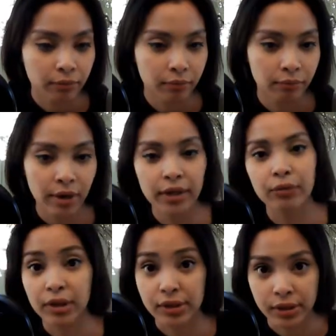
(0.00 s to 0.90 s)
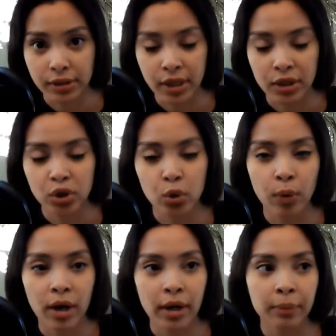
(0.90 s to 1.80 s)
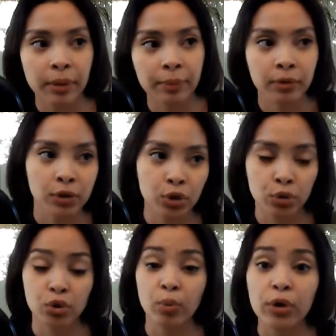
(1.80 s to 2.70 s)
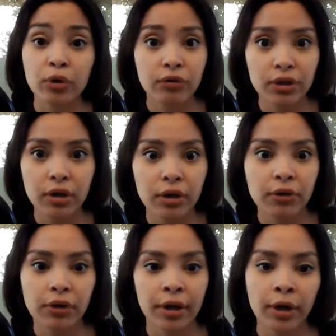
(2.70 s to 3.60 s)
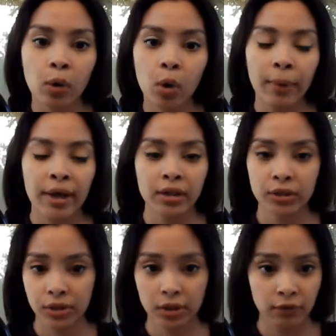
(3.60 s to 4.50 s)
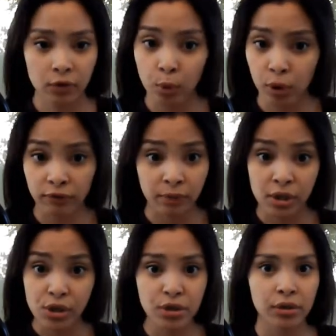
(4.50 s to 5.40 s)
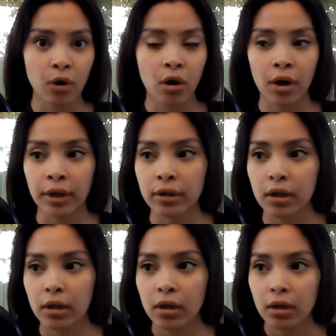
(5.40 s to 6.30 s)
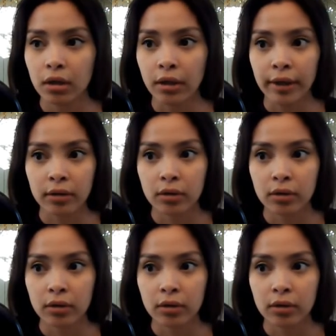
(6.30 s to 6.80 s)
many reasons as to why people choose one over the other, and I hope I can just give you more information on like